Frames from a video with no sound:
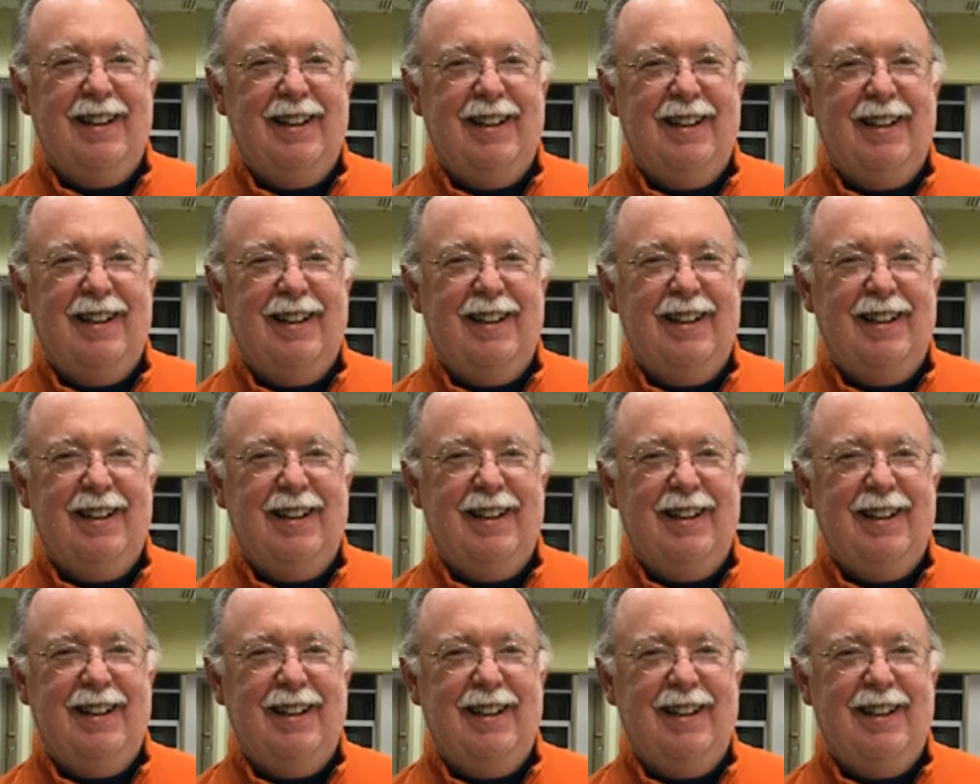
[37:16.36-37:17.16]

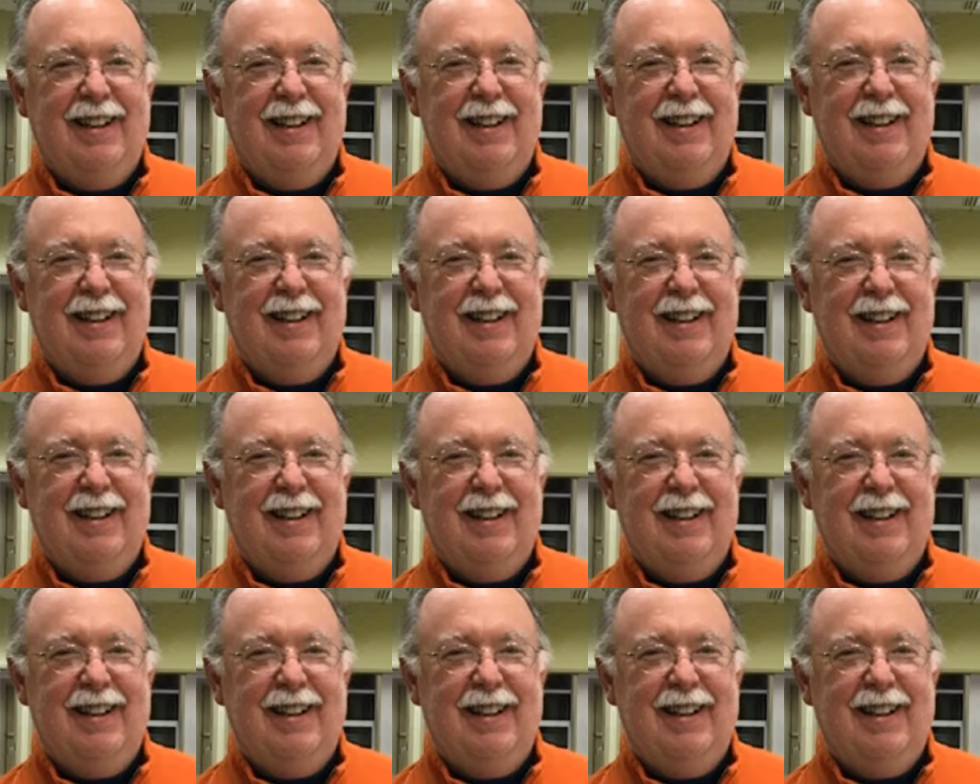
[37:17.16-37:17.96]

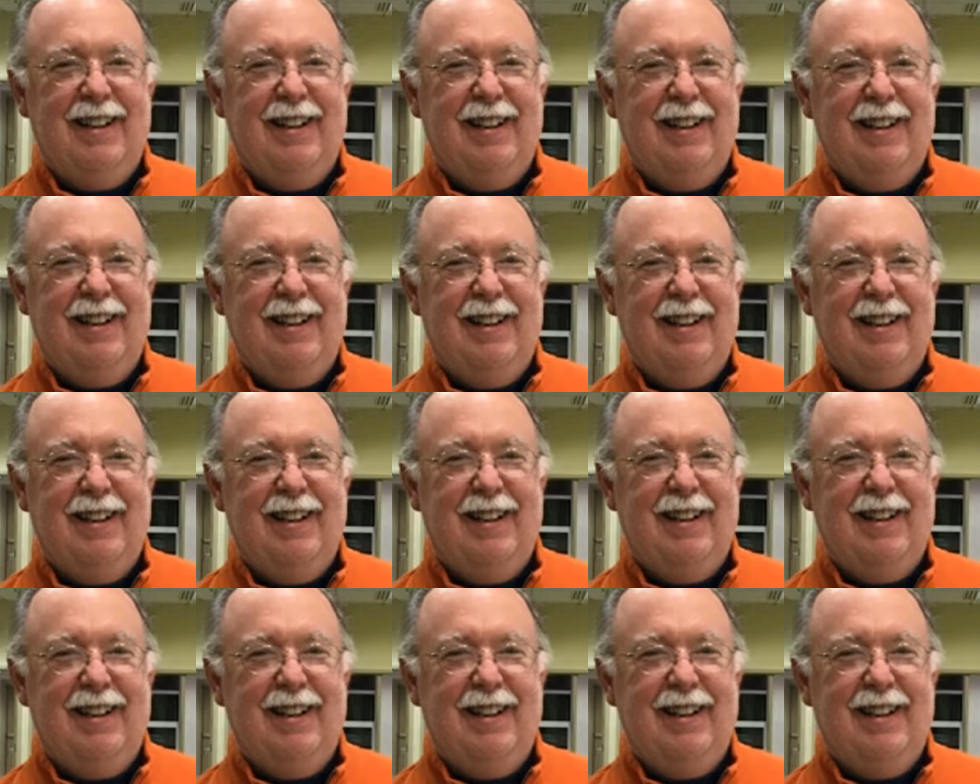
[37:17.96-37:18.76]

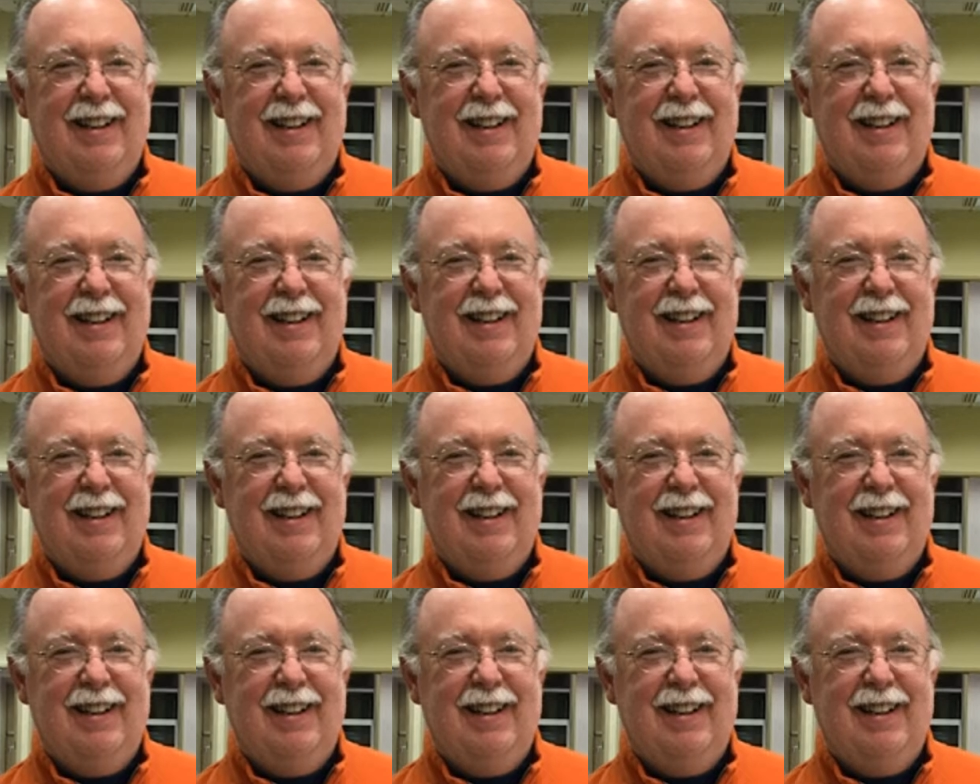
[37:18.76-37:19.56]

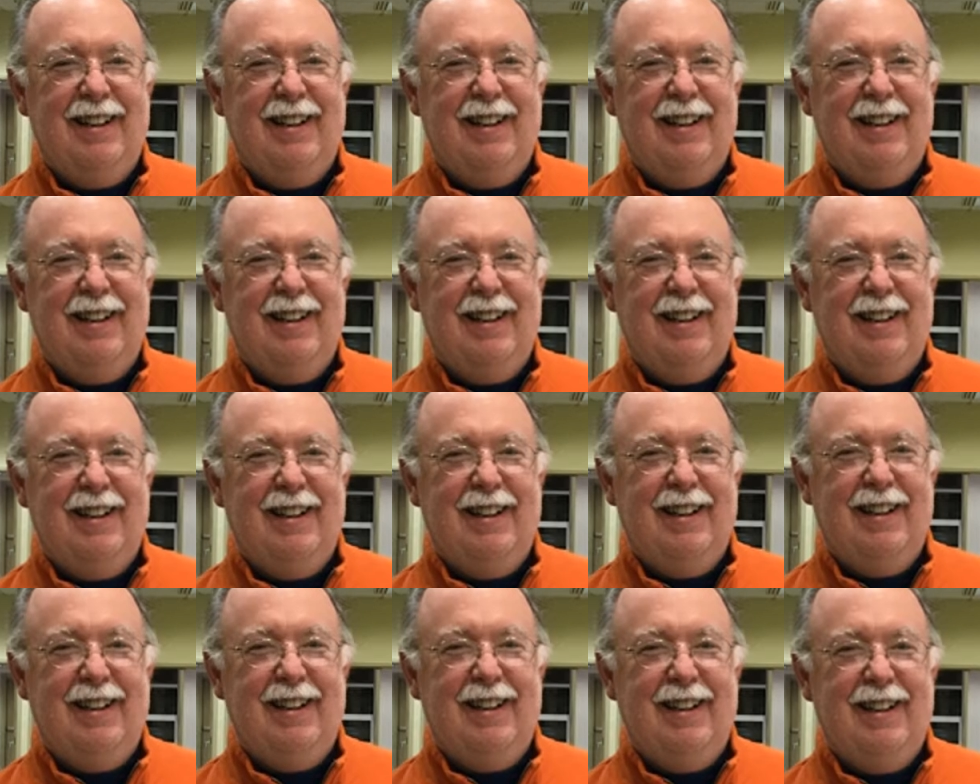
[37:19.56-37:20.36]

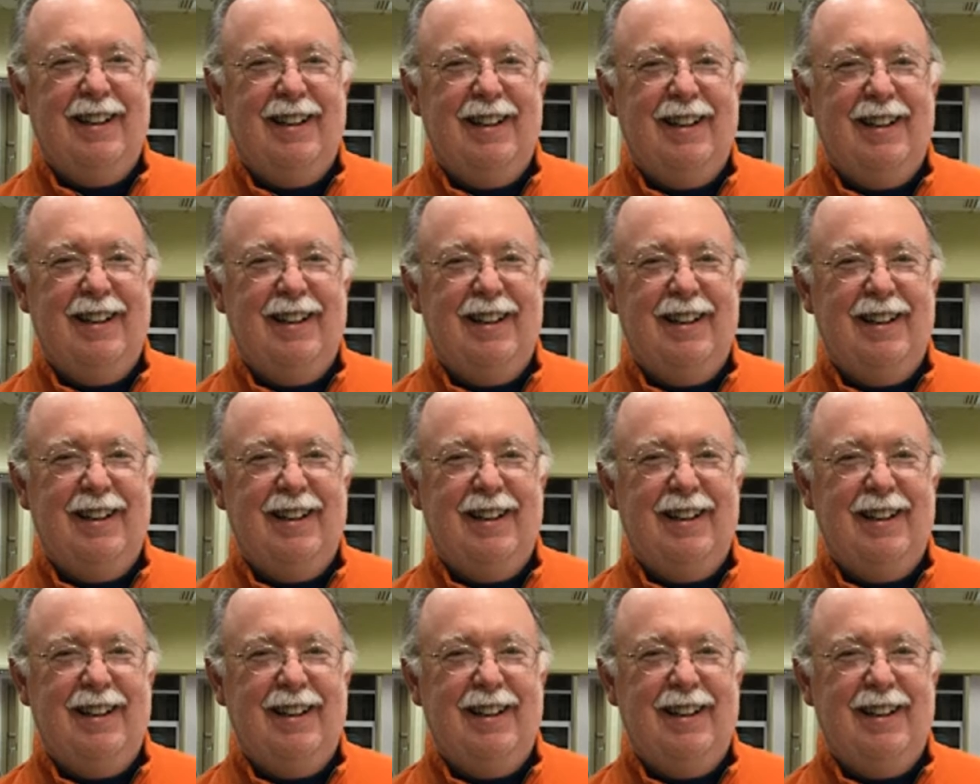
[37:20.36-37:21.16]
The person shown says nothing.